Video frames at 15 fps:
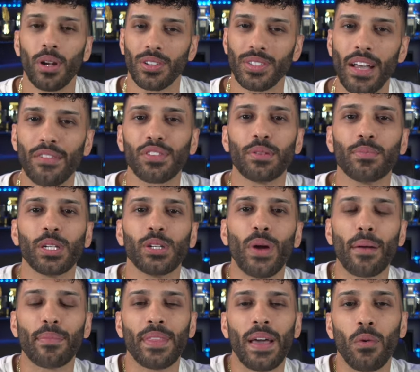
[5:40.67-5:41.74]
but I'll definitely be
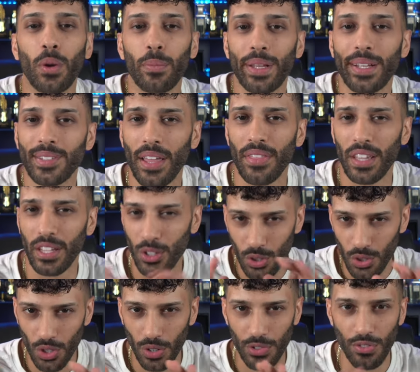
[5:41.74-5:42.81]
grabbing that one because I think it
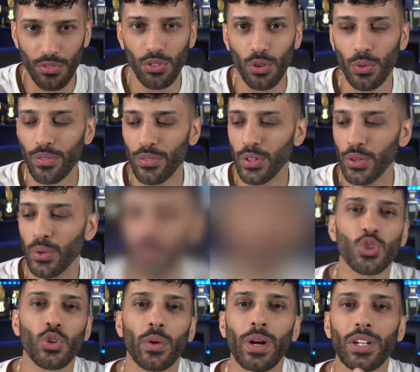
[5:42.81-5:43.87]
deserves a full review. If you
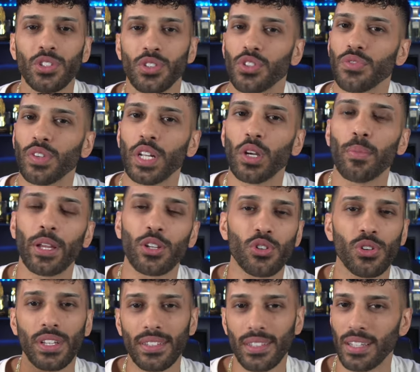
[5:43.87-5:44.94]
enjoyed watching this video, make
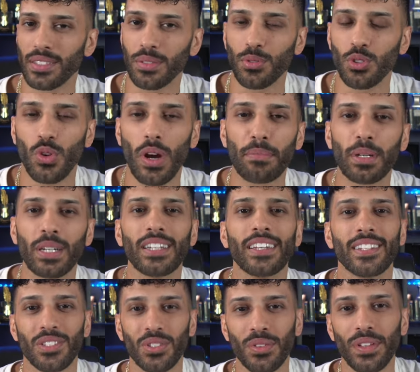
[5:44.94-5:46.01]
sure to hit that subscribe button,
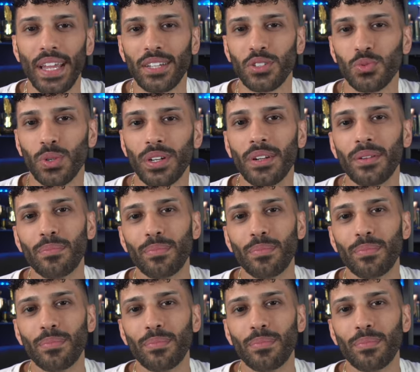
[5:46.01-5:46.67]
and until the next one,